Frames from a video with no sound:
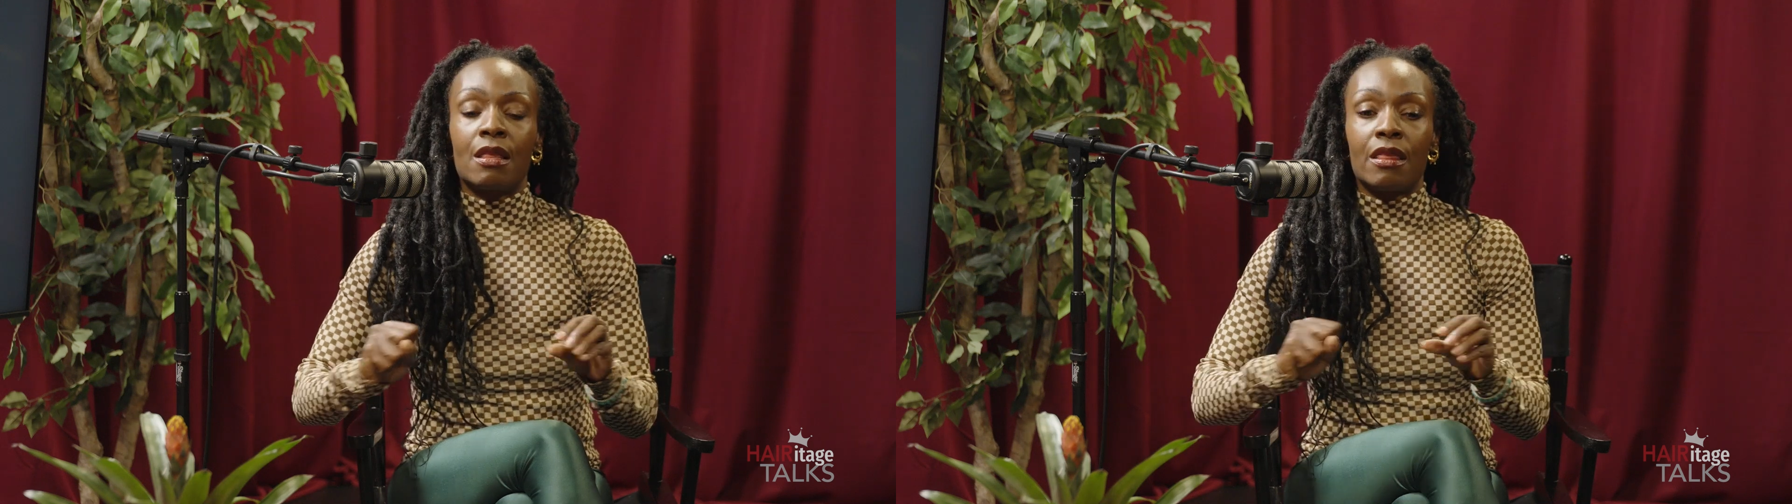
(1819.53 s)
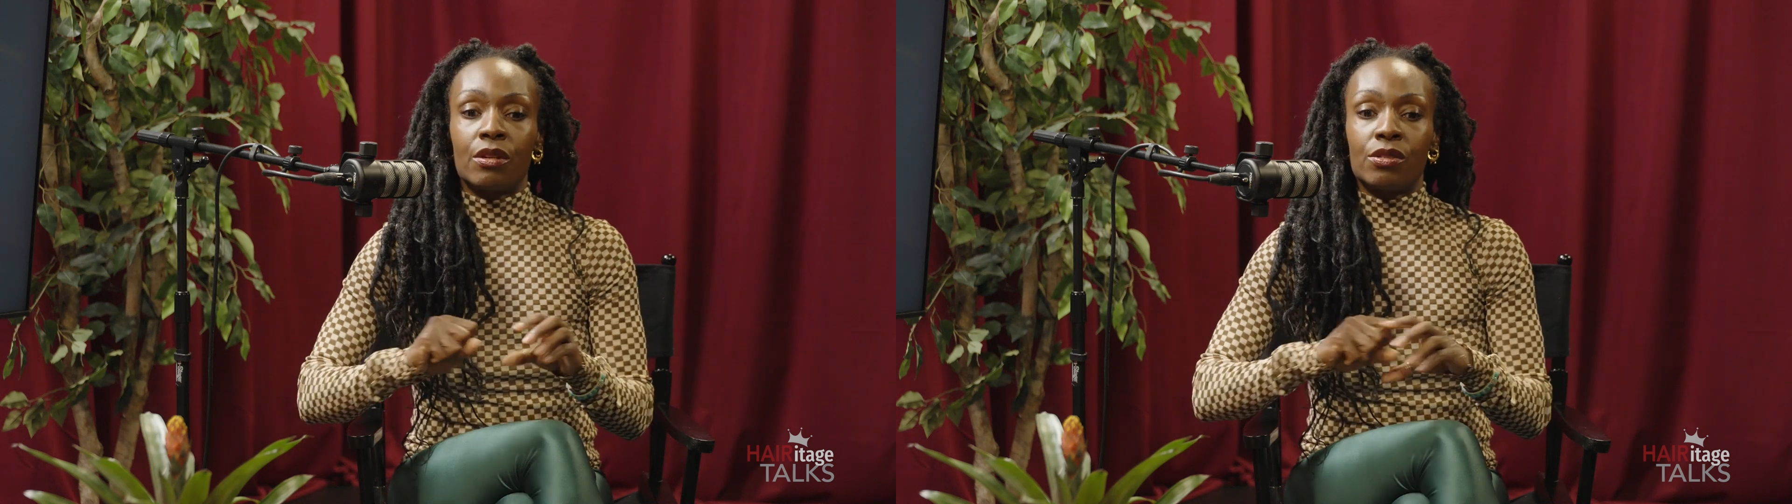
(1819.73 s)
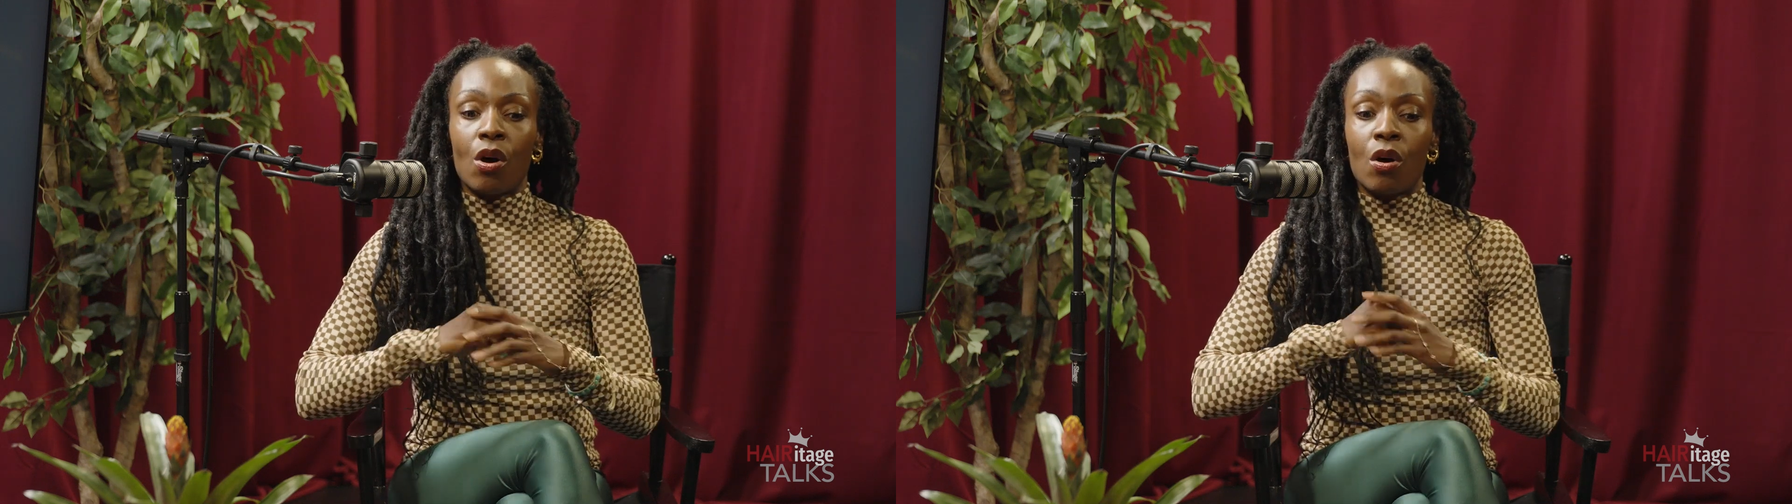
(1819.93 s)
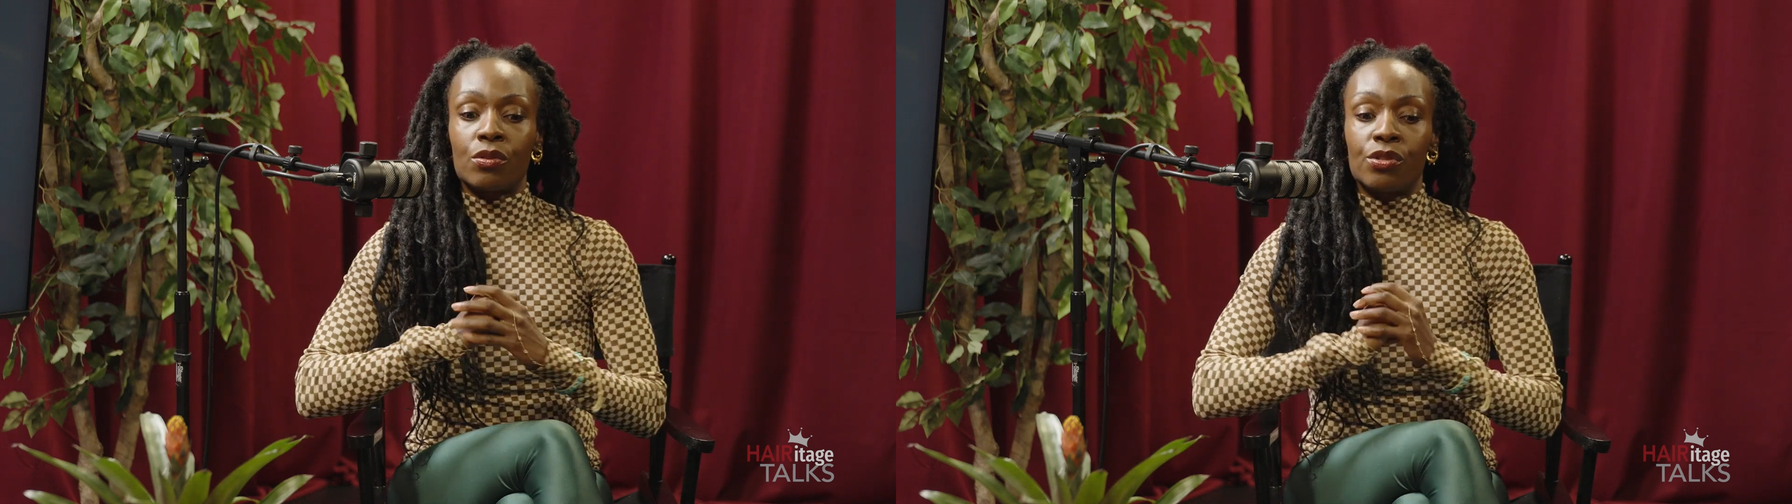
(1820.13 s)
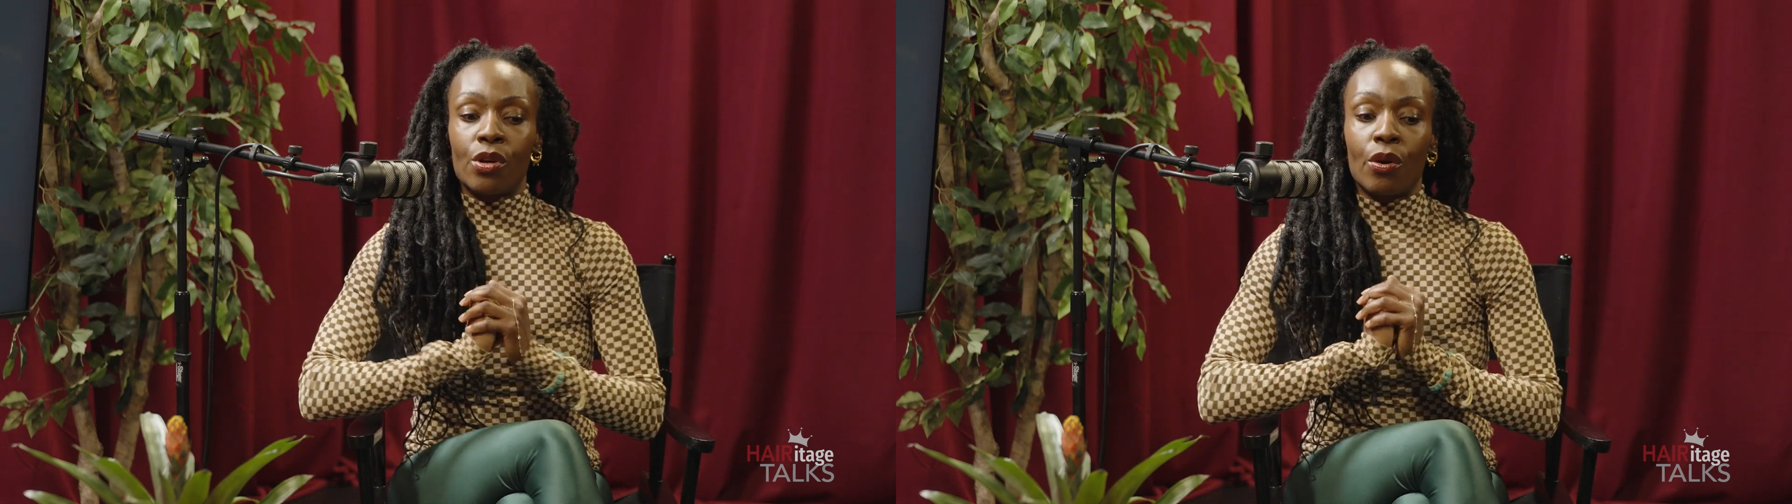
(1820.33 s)
There's
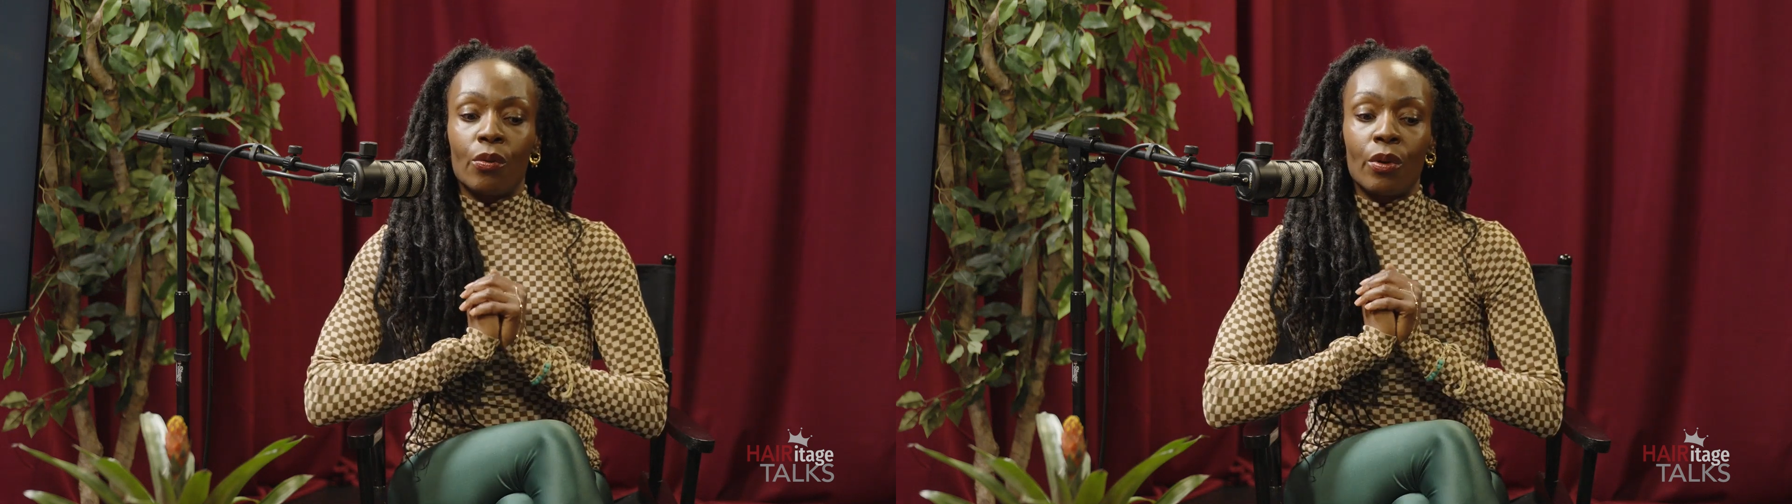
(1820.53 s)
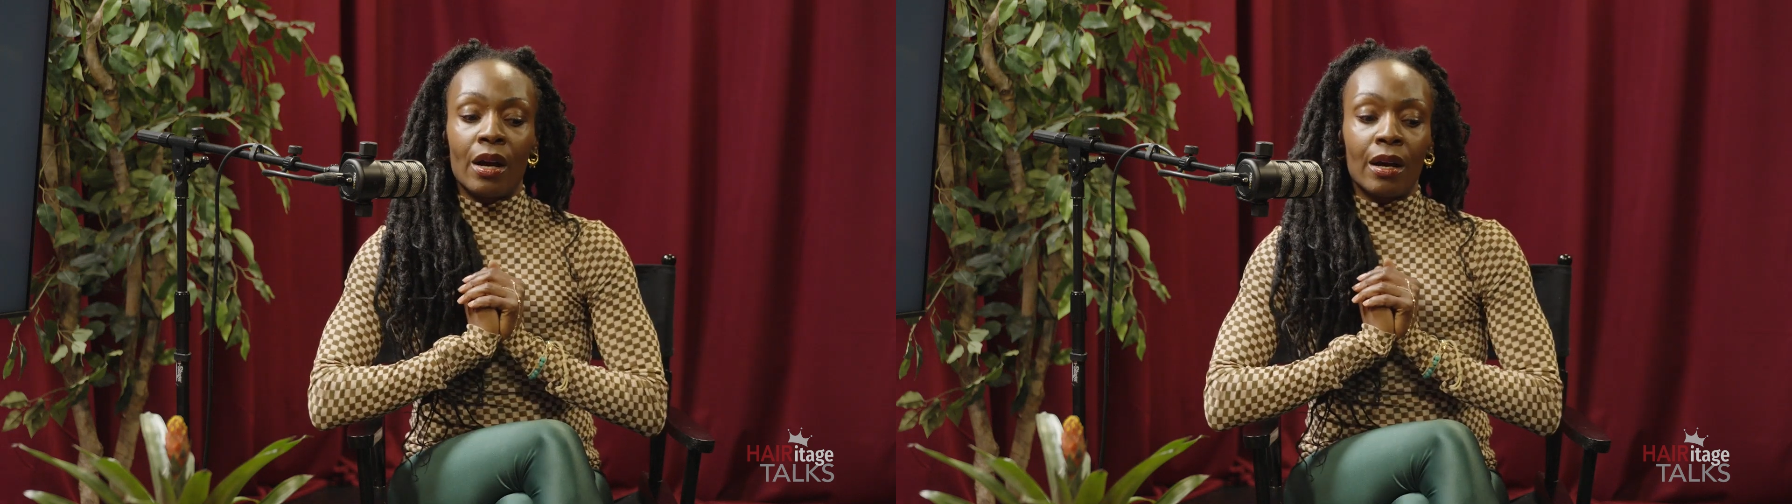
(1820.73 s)
also